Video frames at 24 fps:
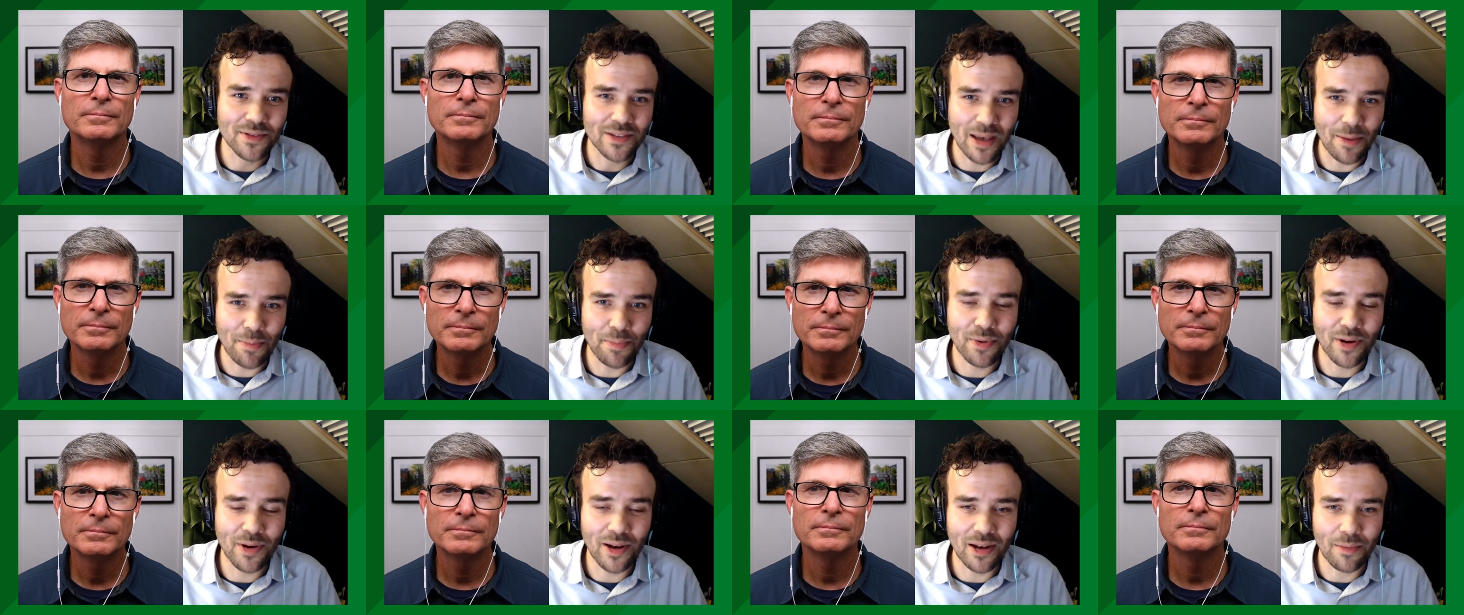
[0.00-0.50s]

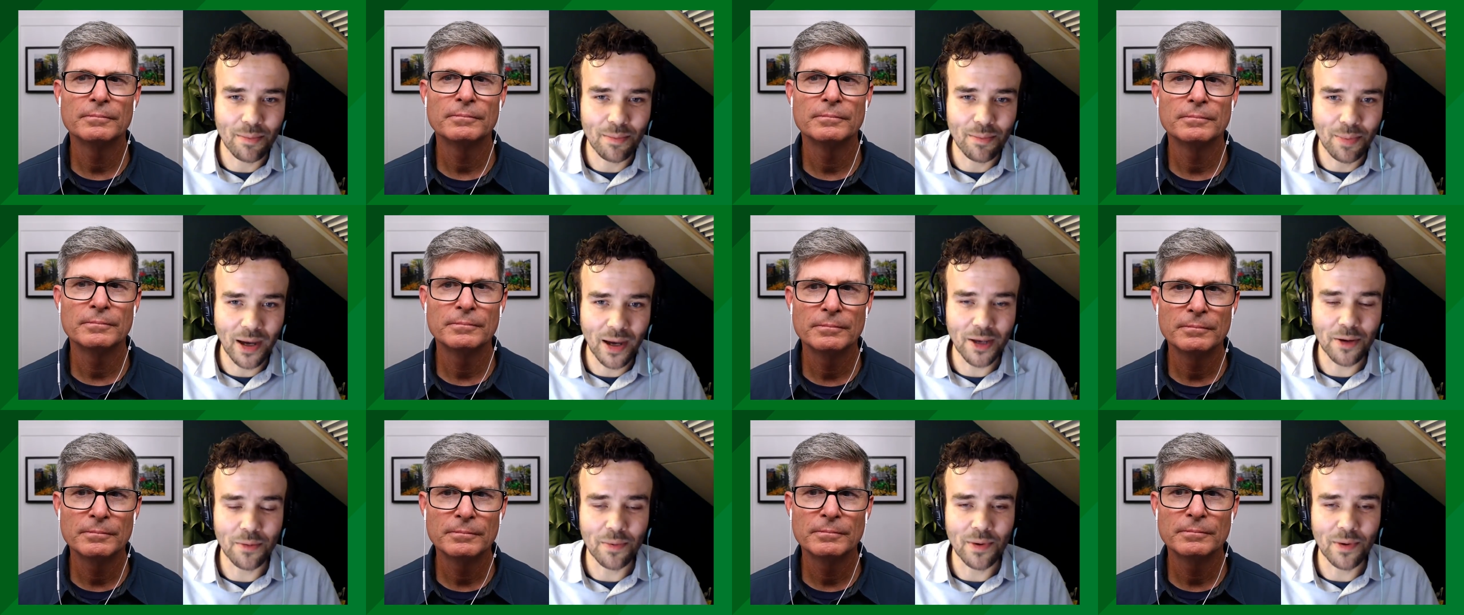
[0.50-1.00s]
Speaker 1: separated
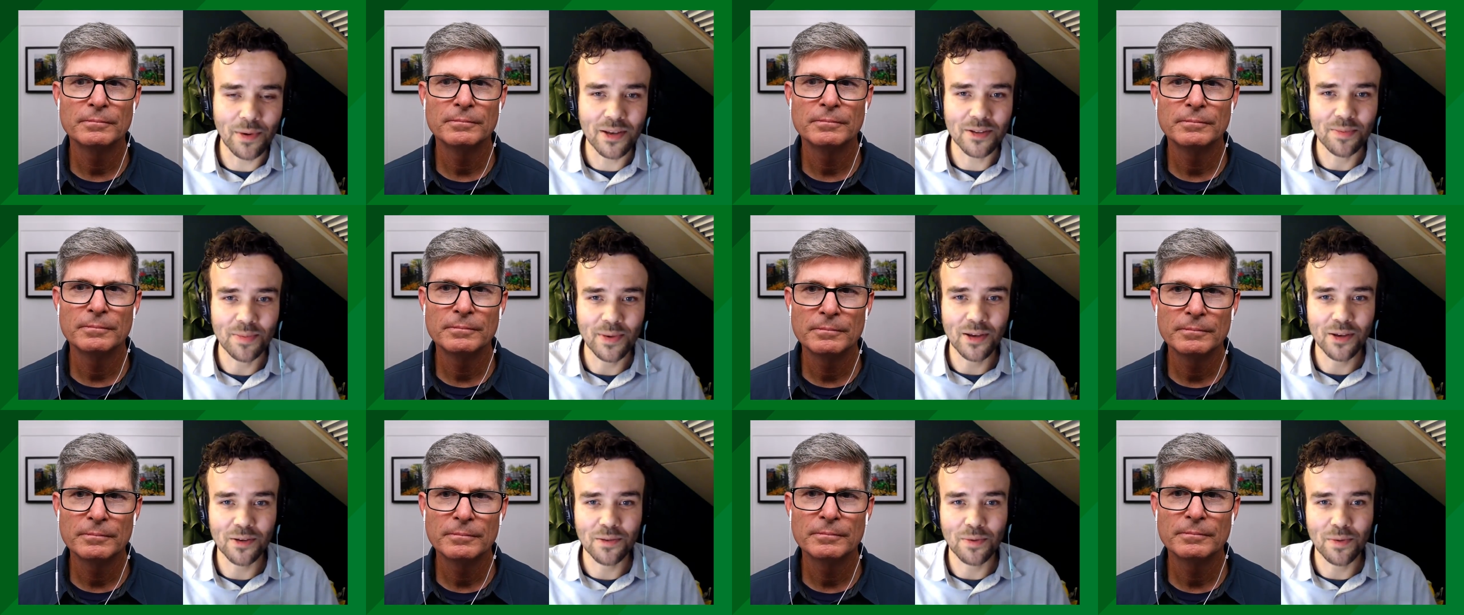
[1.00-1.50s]
bikeways
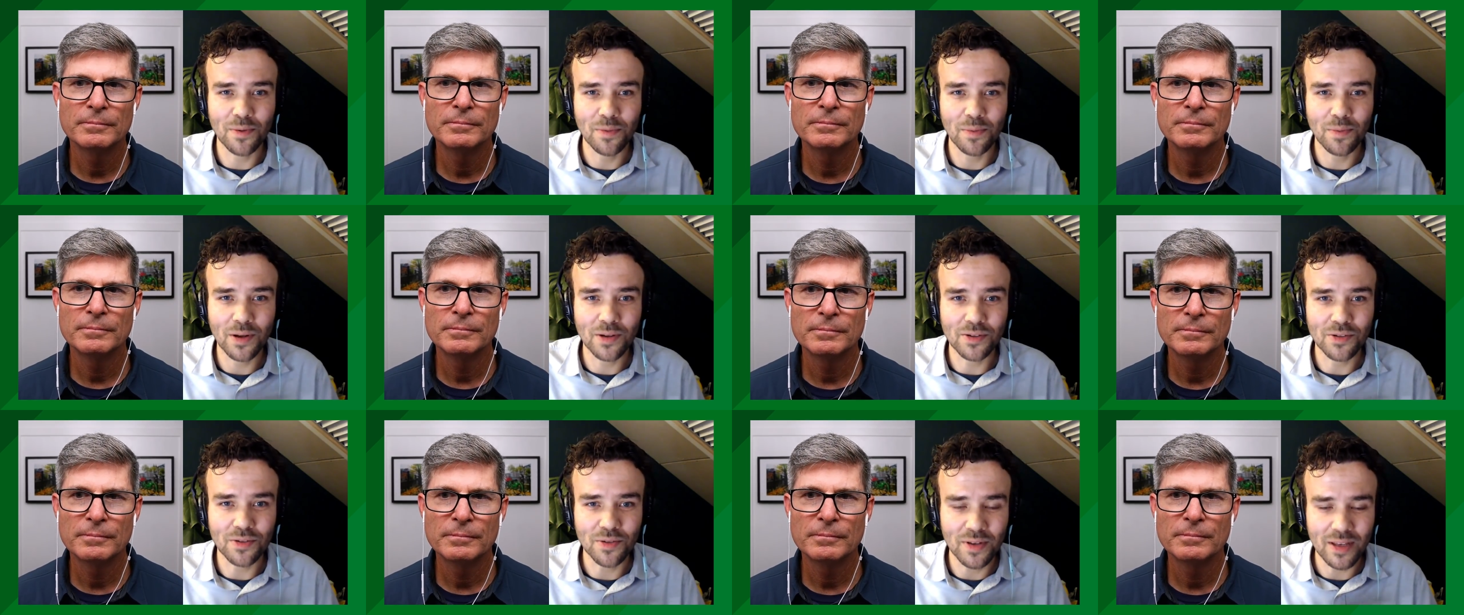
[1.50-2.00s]
because we
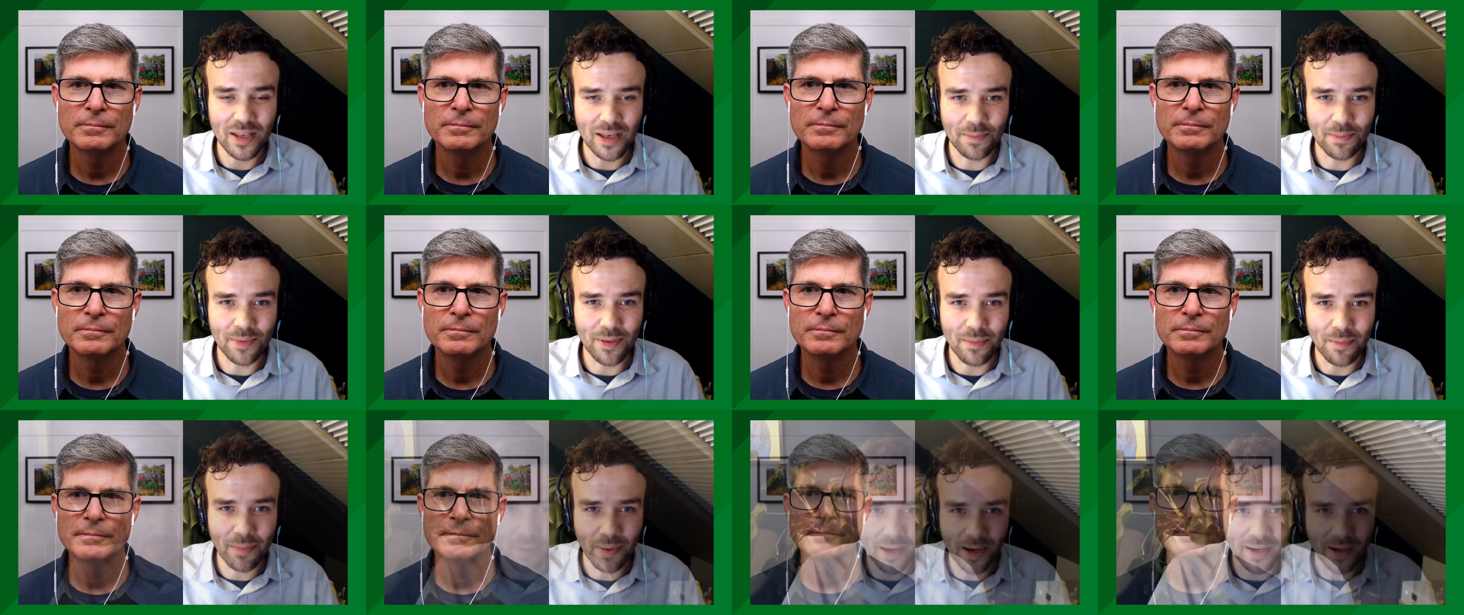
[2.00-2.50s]
want to keep the